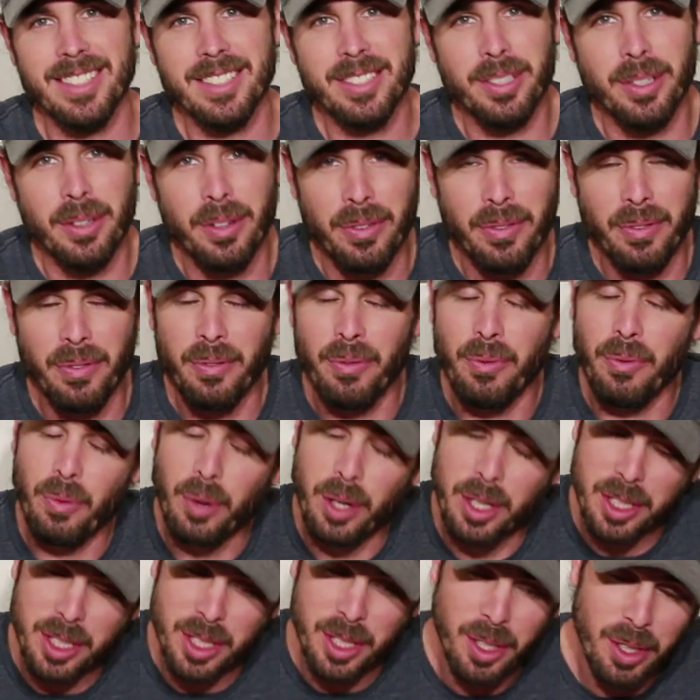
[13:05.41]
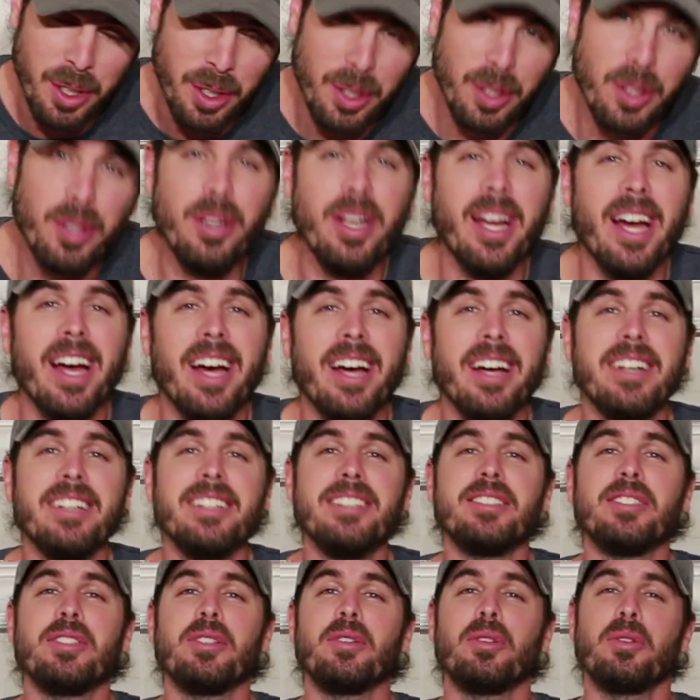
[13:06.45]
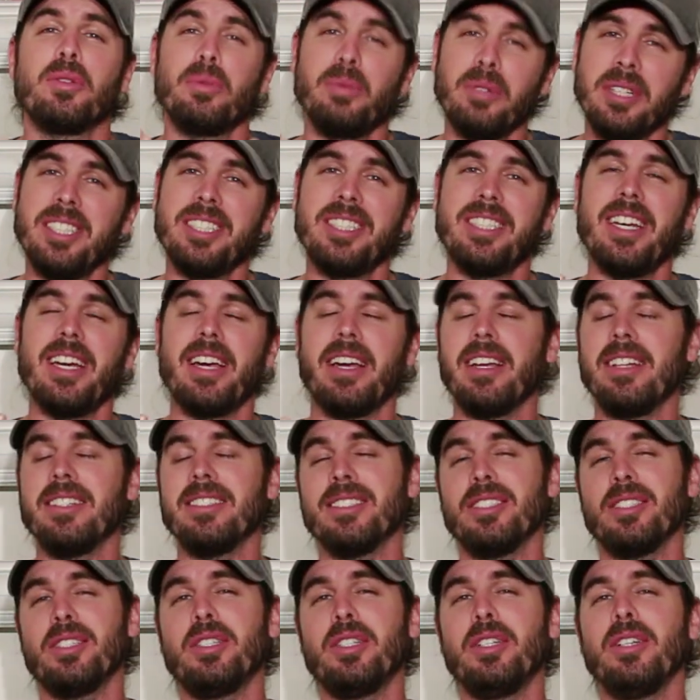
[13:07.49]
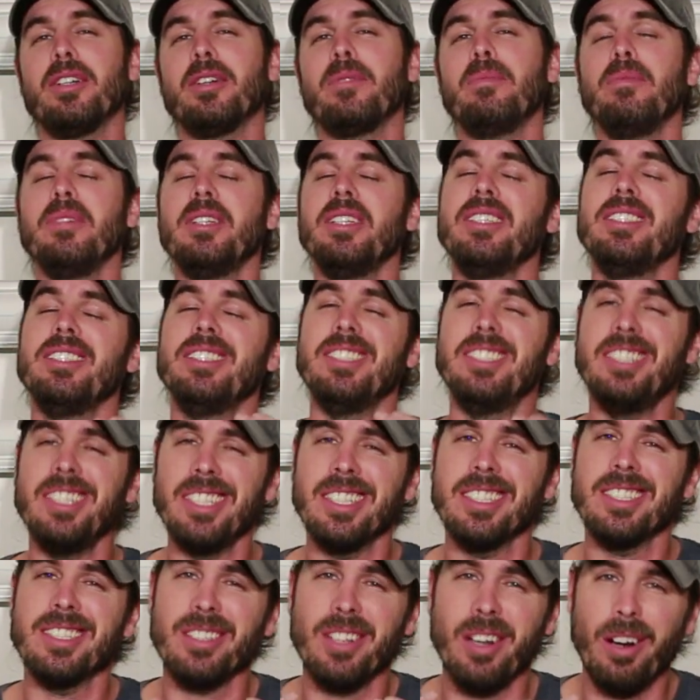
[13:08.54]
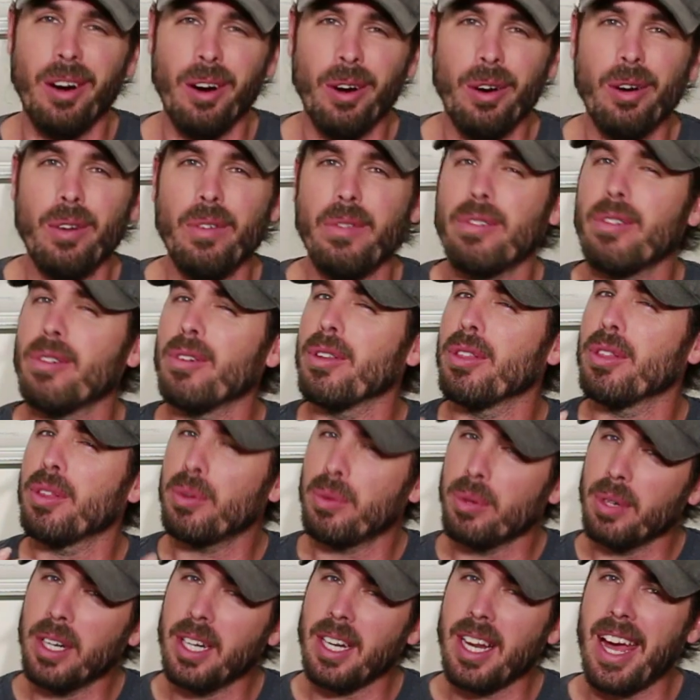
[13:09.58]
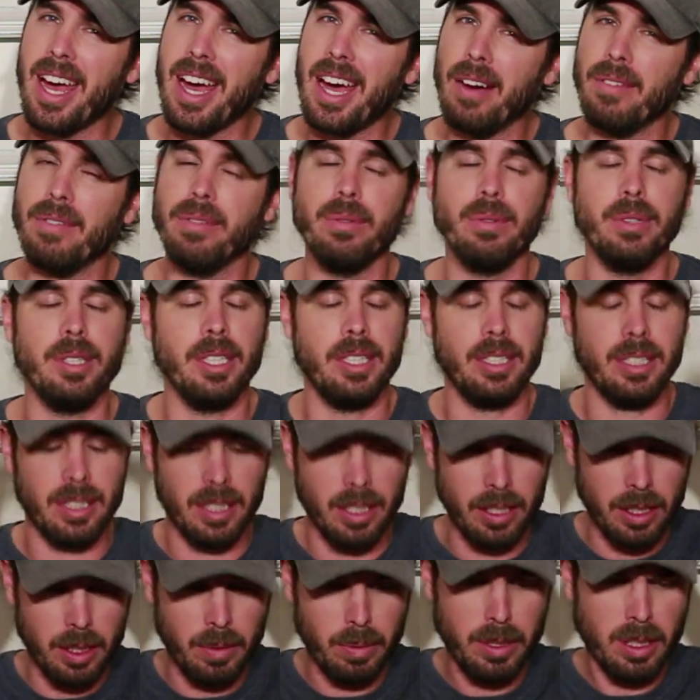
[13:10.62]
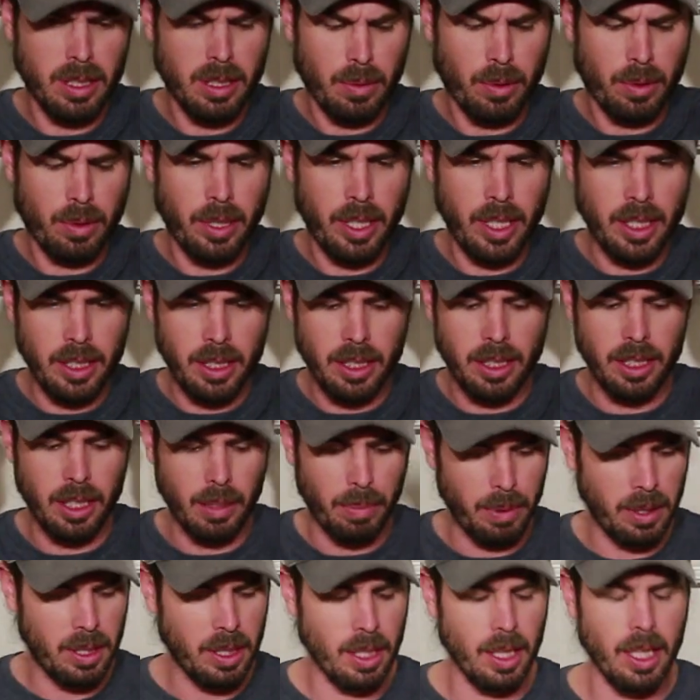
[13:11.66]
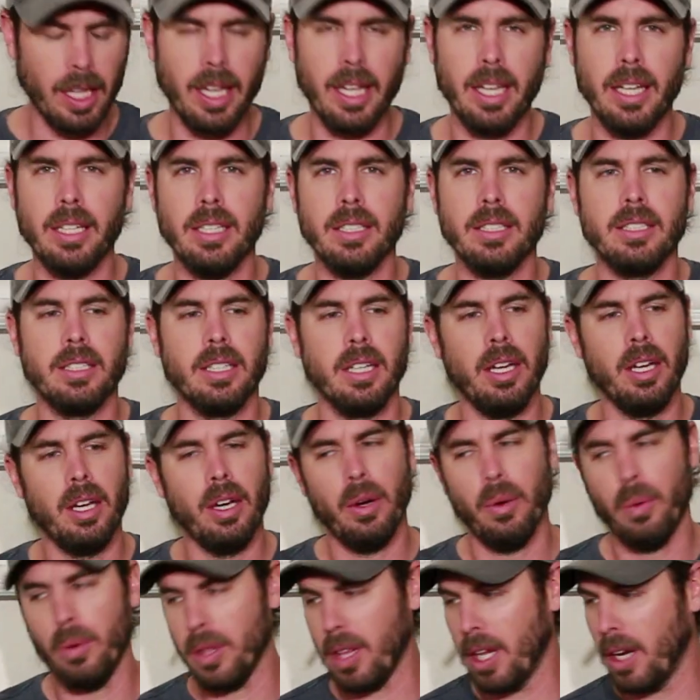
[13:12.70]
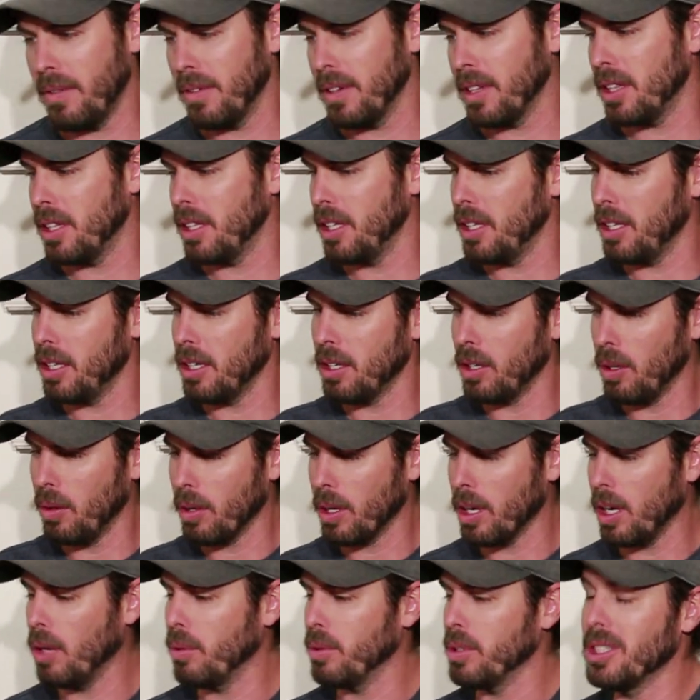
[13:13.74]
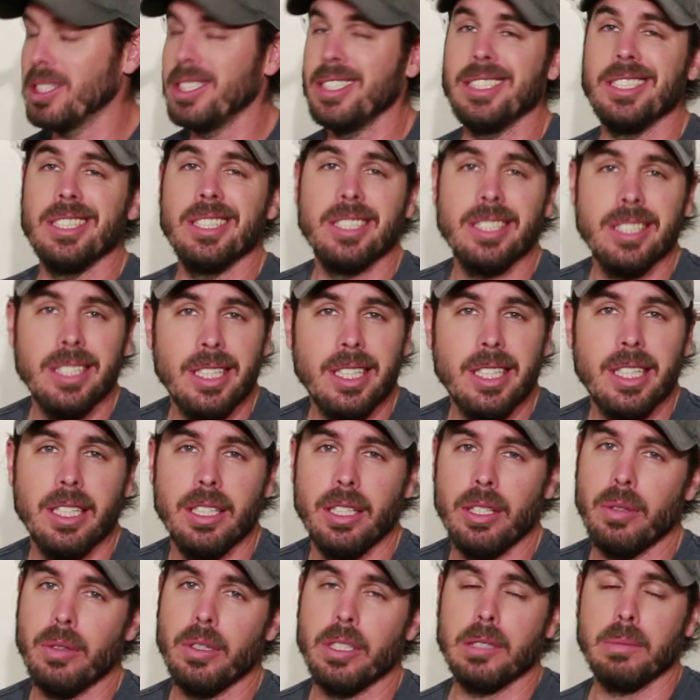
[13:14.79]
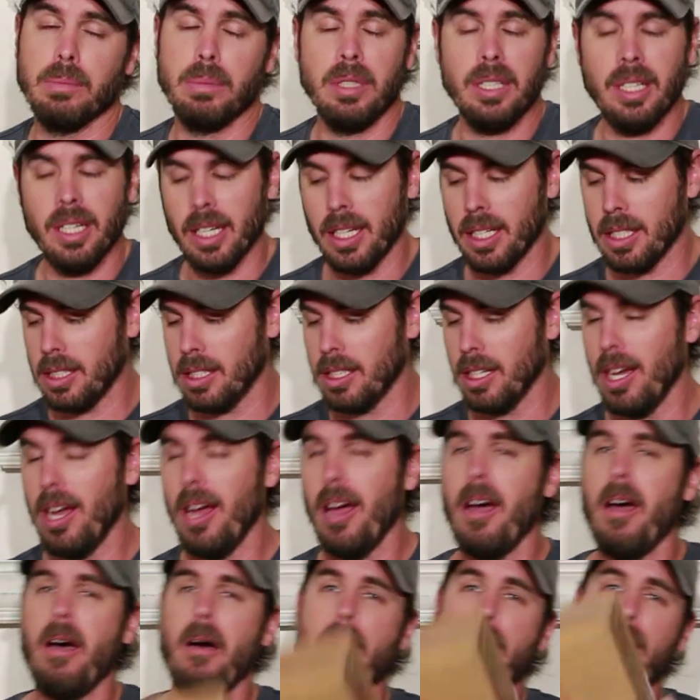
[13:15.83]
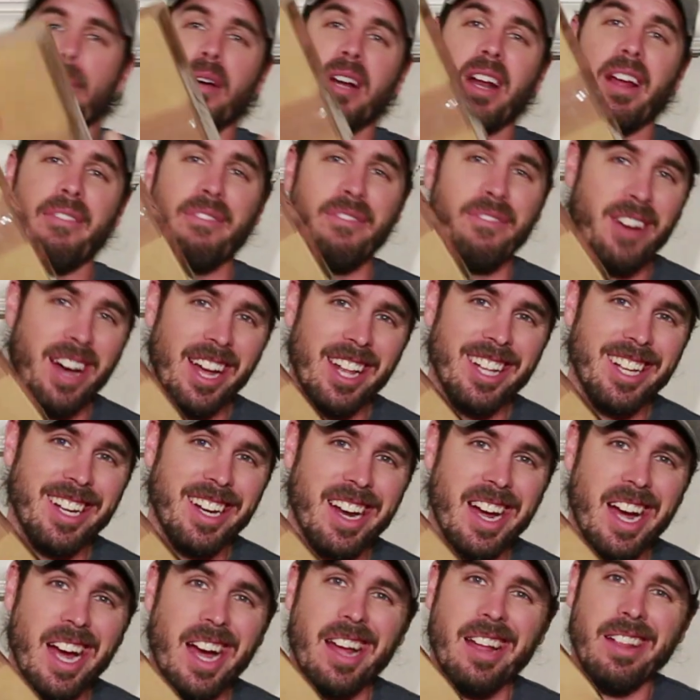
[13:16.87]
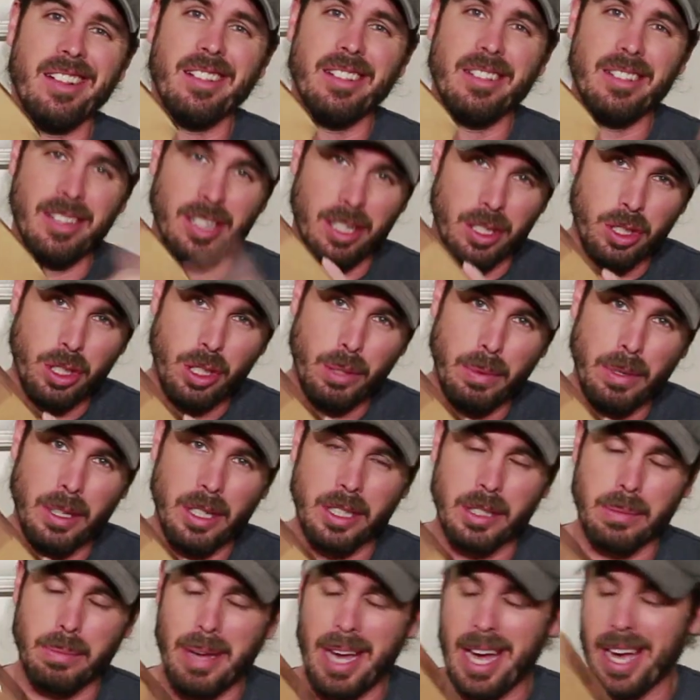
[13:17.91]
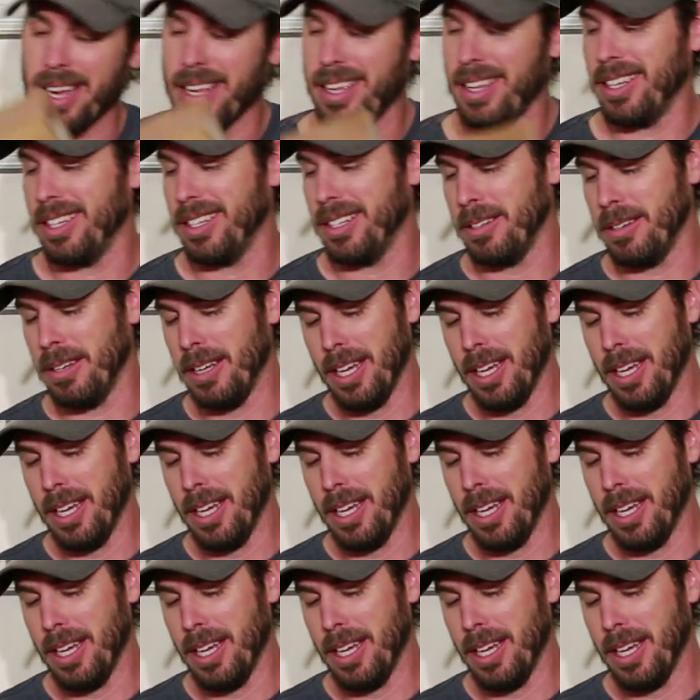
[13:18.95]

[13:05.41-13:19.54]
So what took you guys 3 seconds took me just over 3.5 weeks. There's been some crazy shipping delays with everything going on with CGC and USPS, but I finally got the 2 books back in.